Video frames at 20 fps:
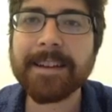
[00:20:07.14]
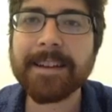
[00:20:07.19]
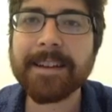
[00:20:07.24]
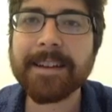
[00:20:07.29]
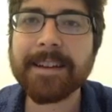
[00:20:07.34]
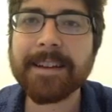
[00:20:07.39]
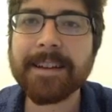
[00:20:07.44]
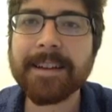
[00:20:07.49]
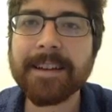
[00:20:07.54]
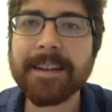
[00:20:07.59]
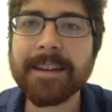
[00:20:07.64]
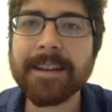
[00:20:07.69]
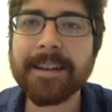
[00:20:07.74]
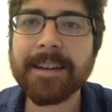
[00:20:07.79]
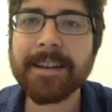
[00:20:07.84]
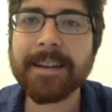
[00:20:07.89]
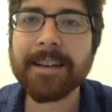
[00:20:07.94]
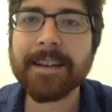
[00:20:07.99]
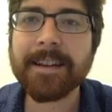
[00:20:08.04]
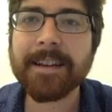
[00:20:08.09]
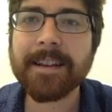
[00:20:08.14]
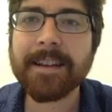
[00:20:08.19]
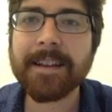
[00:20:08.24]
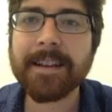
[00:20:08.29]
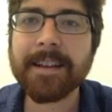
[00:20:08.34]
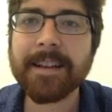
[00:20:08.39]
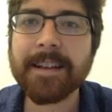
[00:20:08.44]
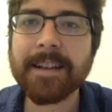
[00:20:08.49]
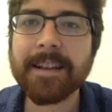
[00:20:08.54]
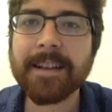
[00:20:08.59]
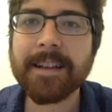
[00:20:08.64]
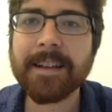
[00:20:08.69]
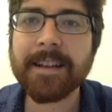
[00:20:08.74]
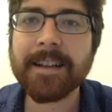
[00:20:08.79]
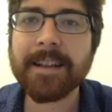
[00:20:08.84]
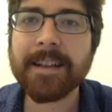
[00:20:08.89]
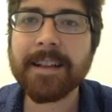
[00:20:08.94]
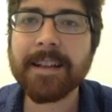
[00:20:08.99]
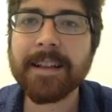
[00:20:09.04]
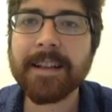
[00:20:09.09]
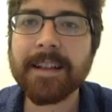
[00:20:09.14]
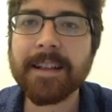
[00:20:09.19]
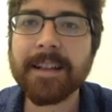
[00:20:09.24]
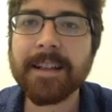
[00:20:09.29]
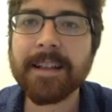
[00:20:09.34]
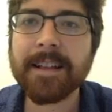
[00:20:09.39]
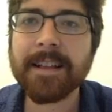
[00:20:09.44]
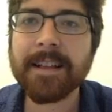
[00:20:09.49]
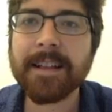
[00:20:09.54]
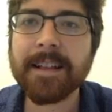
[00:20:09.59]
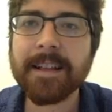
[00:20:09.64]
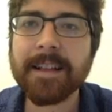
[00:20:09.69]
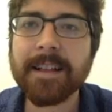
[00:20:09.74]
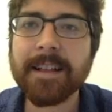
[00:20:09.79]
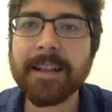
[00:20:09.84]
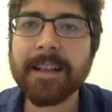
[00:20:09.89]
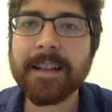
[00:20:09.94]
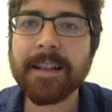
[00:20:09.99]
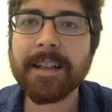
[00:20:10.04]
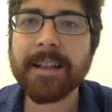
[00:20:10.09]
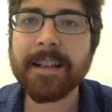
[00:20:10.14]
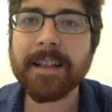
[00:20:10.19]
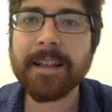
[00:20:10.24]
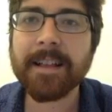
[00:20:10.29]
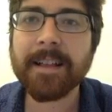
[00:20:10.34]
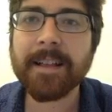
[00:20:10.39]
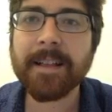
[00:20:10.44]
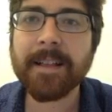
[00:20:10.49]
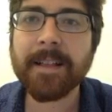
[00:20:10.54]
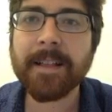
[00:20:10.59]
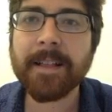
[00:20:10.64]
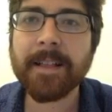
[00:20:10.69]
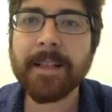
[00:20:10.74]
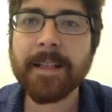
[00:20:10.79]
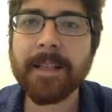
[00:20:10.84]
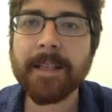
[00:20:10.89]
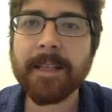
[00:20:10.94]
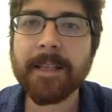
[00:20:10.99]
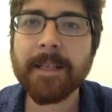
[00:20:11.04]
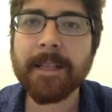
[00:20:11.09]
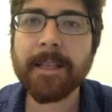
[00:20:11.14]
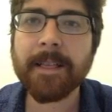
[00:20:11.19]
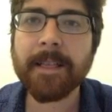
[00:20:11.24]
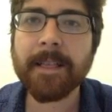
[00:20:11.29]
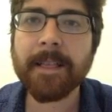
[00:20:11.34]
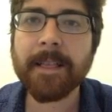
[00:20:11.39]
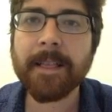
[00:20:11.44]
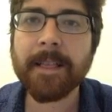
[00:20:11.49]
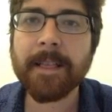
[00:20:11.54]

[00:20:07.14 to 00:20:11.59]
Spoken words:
No one is speaking in this clip.